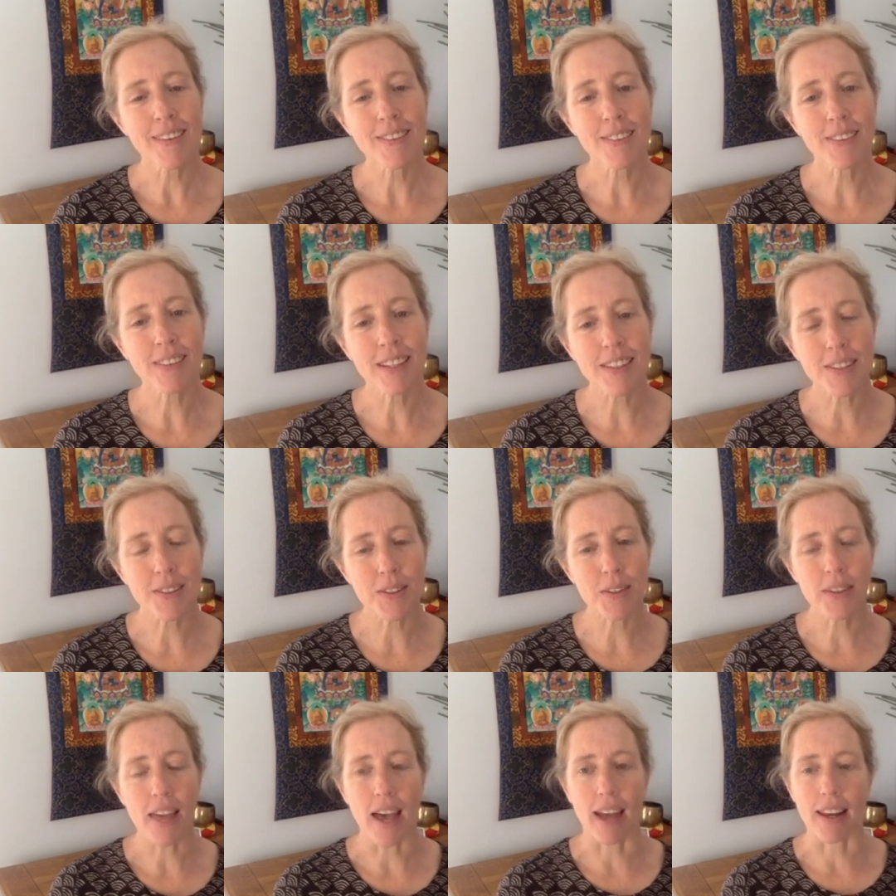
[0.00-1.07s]
So let's do
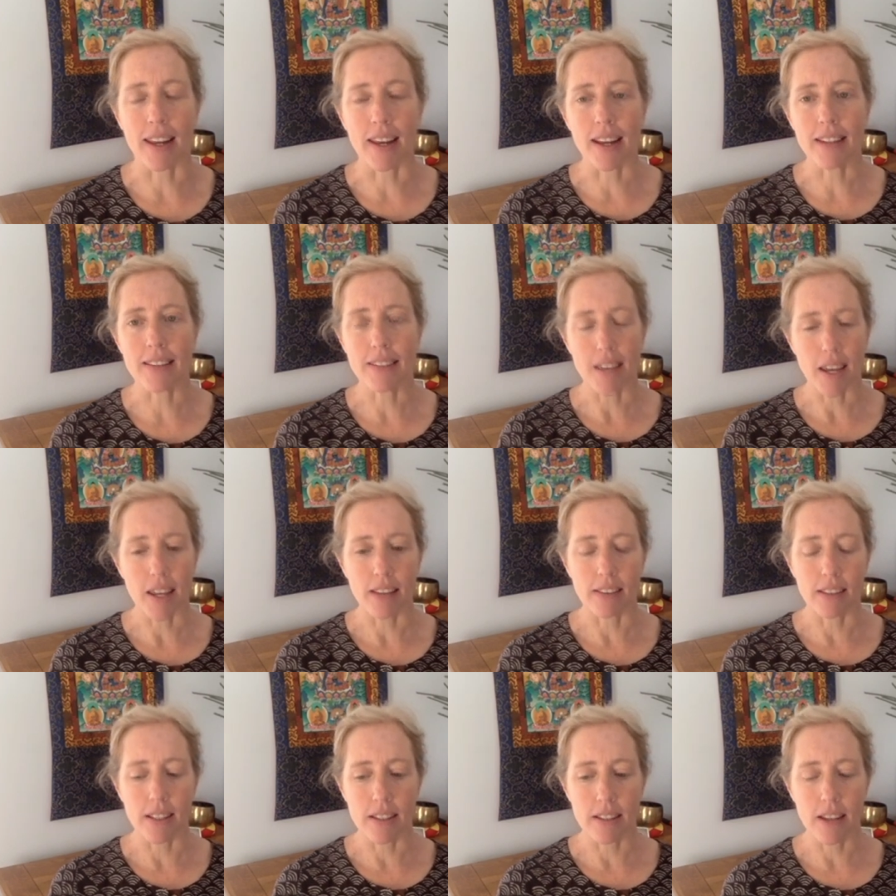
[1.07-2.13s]
that. And I'd say
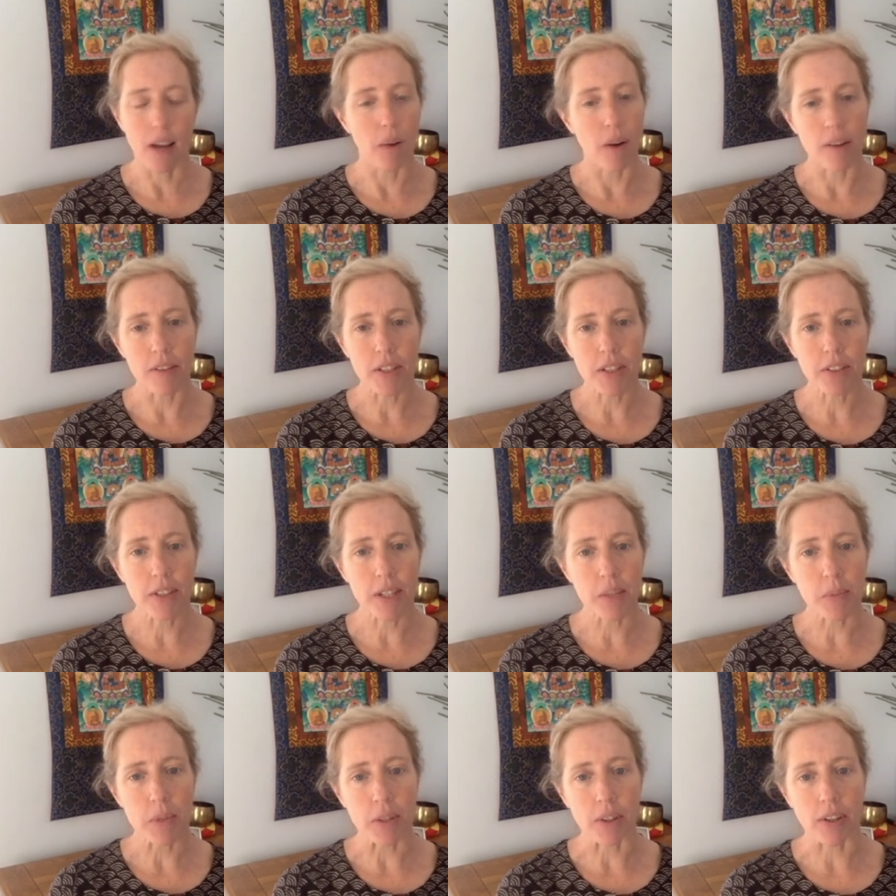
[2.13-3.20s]
however you
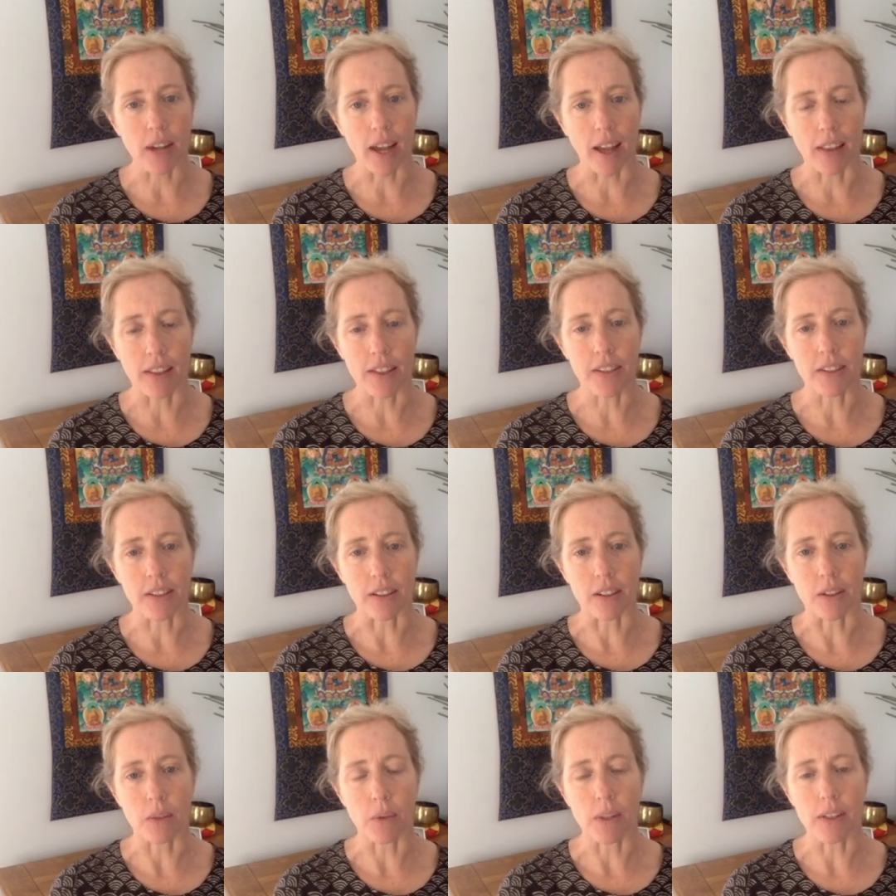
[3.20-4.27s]
keep your
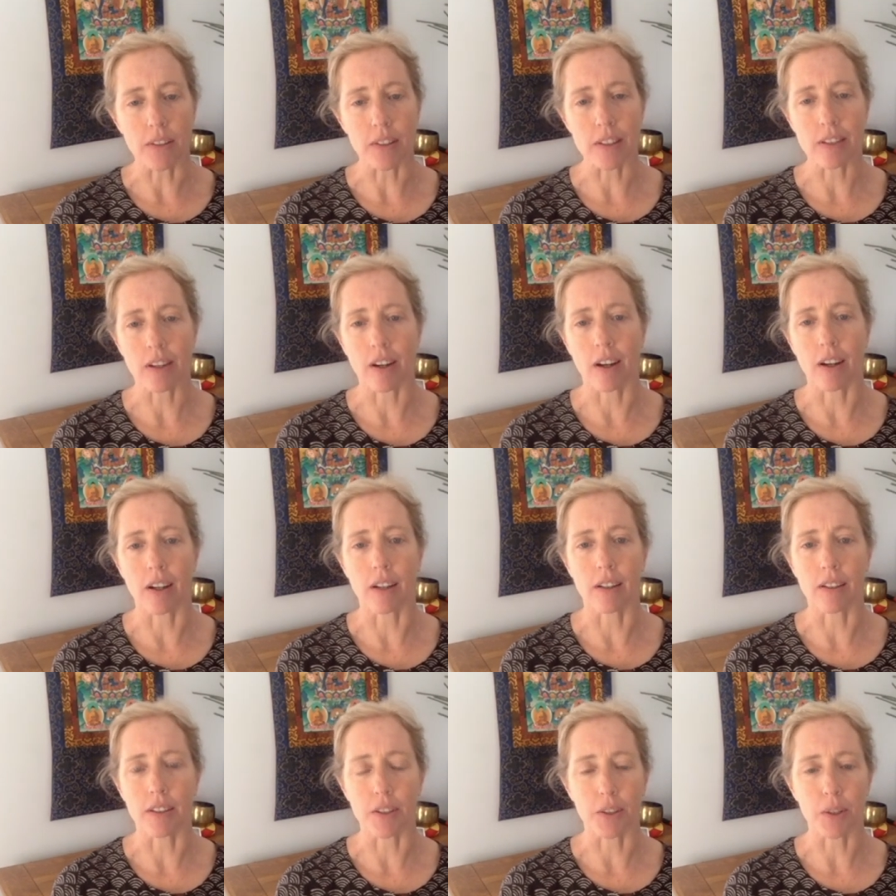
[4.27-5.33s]
calendar, whether it's
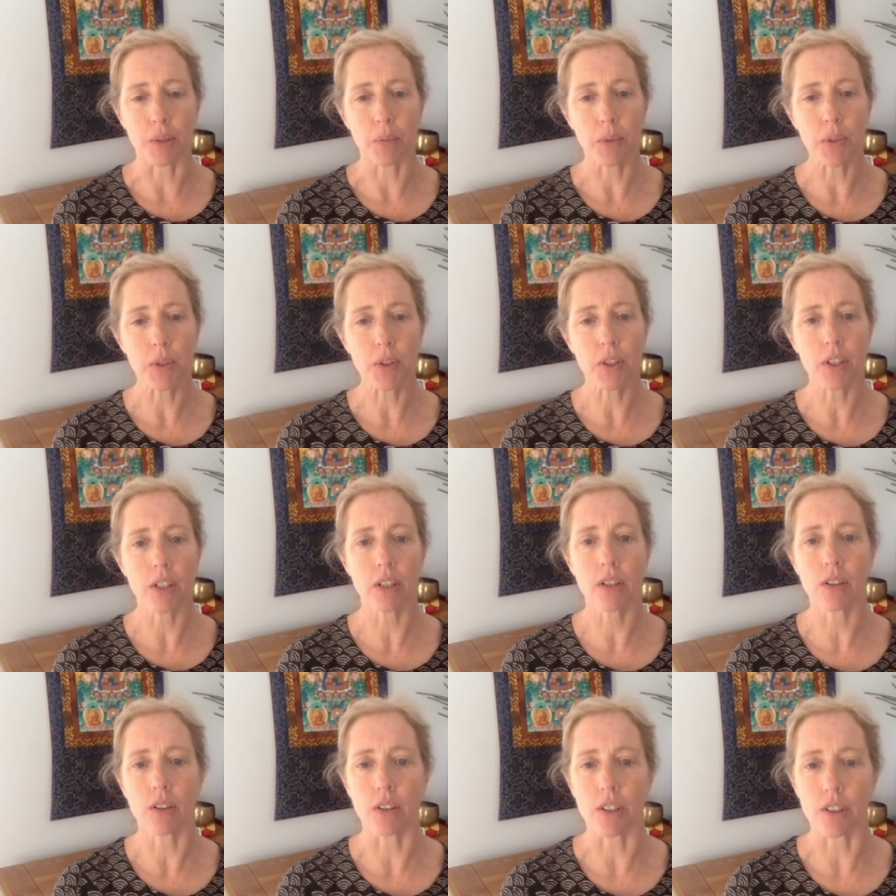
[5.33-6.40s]
on your
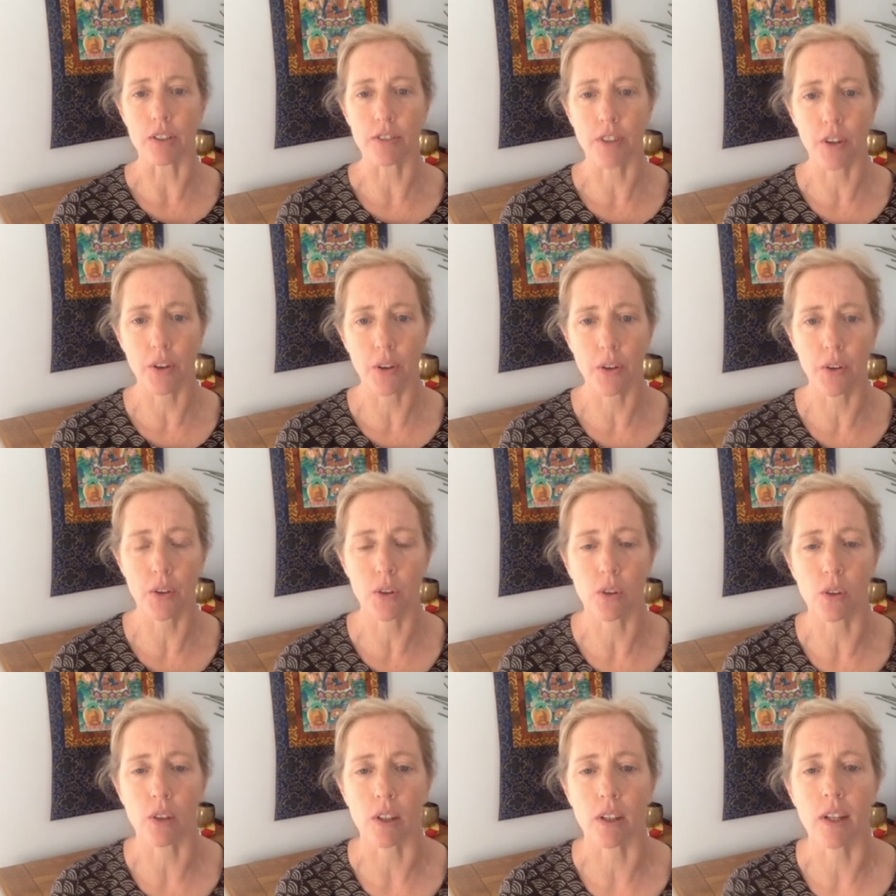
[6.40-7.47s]
computer or your phone
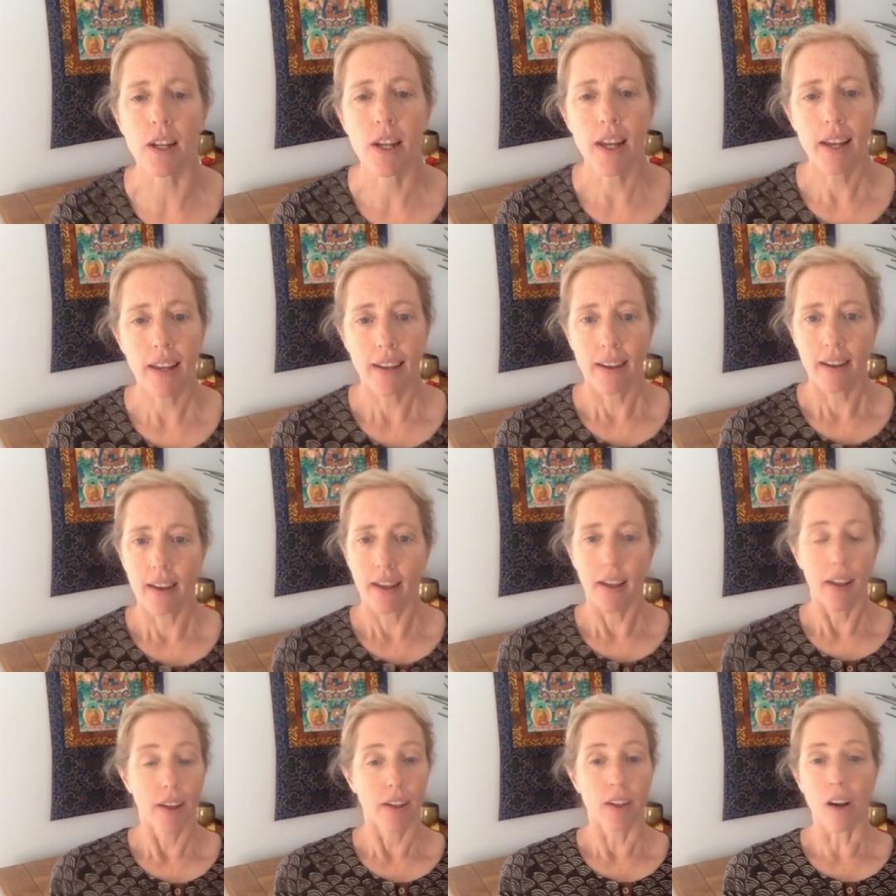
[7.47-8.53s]
or,
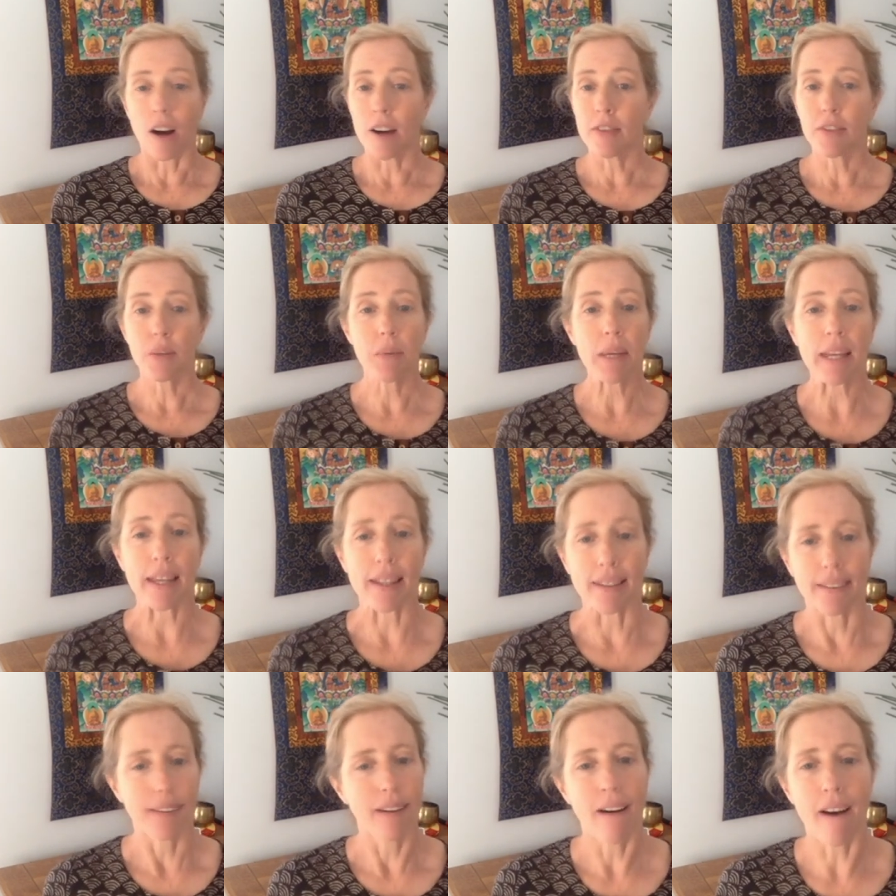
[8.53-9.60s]
God forbid,
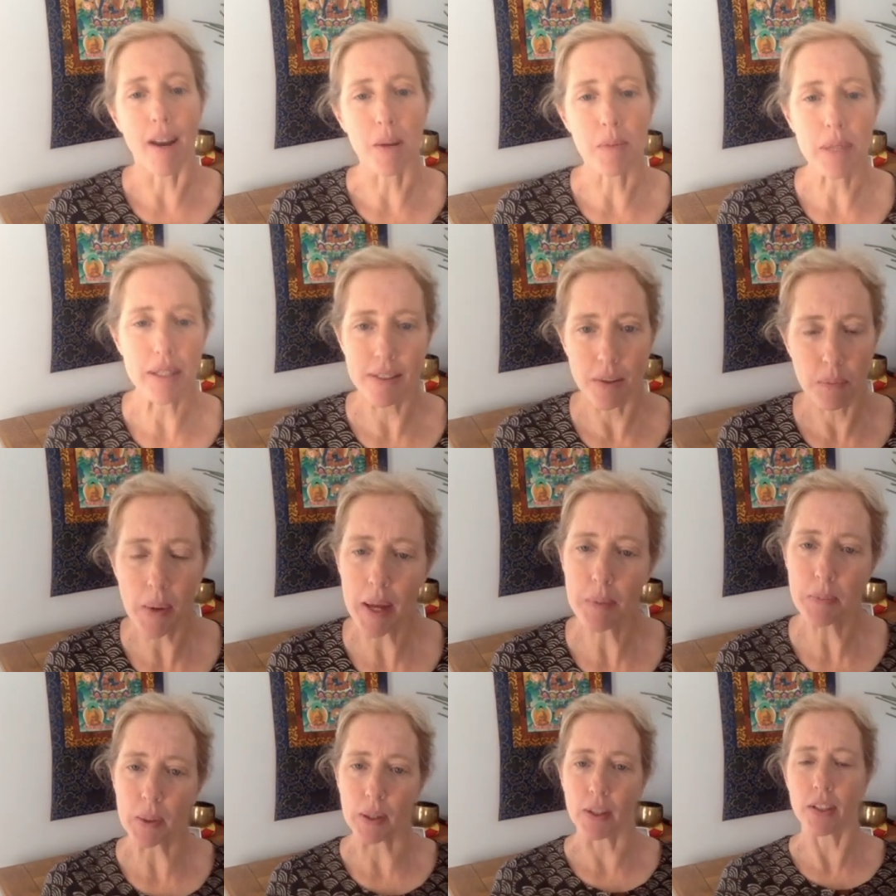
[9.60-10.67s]
on a piece of
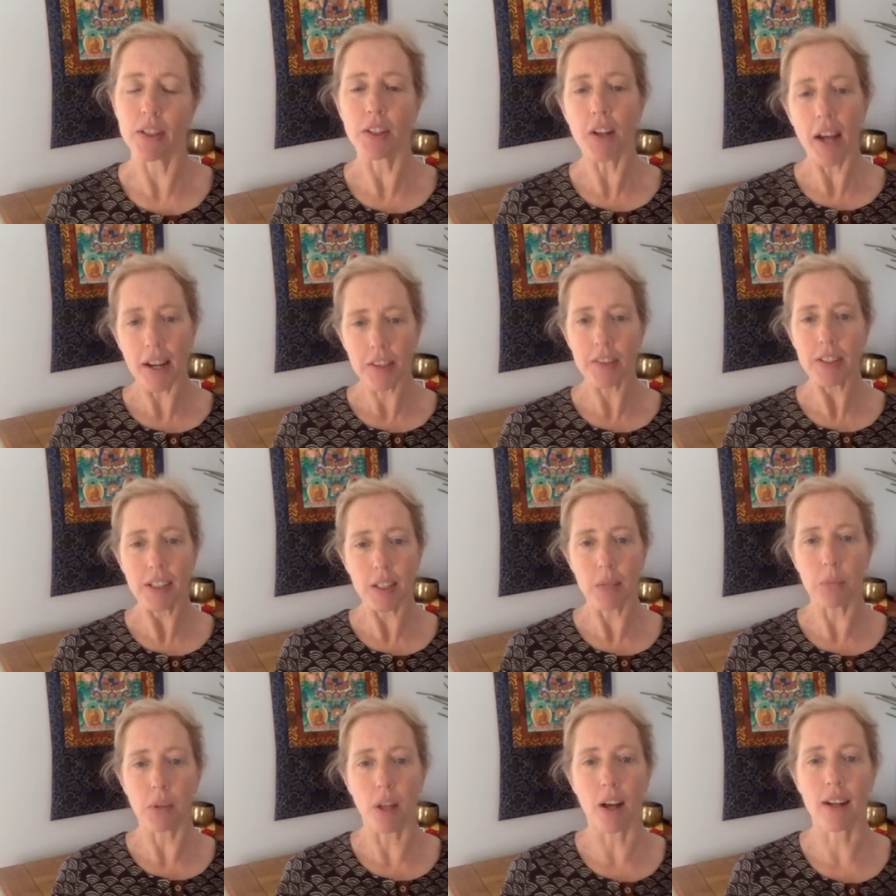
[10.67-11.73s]
paper, you're actually going
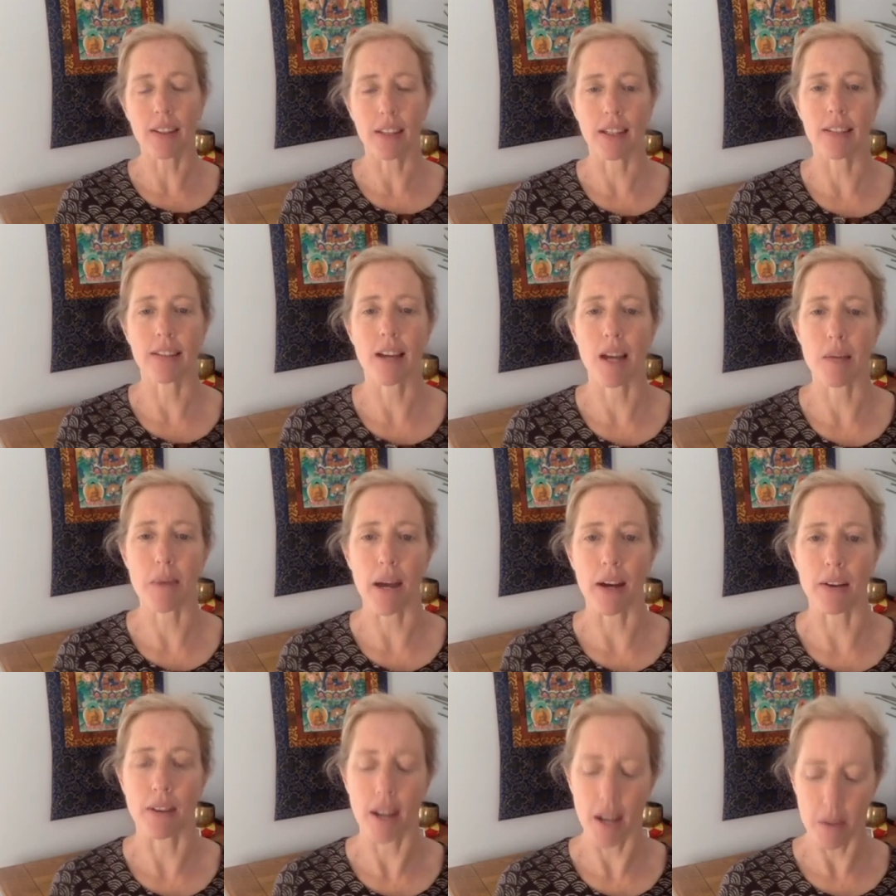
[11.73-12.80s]
to block that time
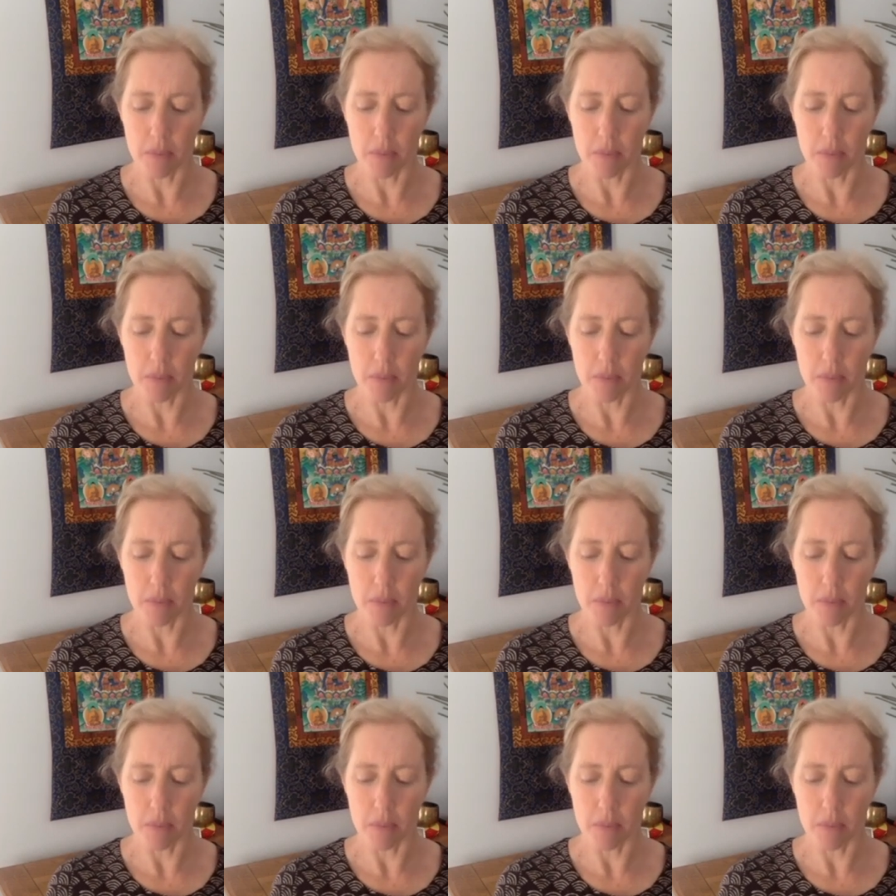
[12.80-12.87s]
out.